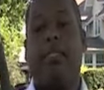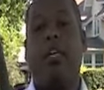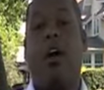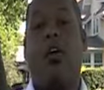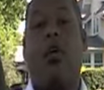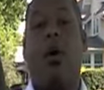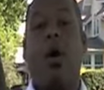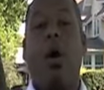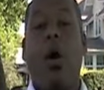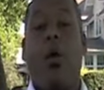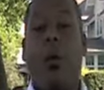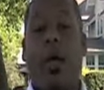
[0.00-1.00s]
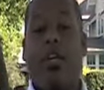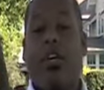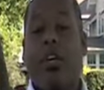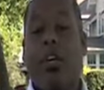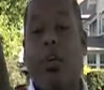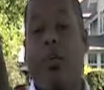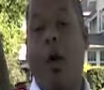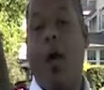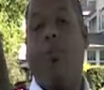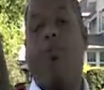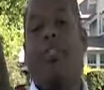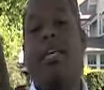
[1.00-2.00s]
So when you
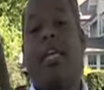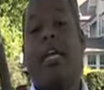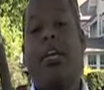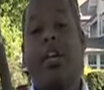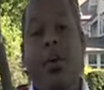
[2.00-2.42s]
are presenting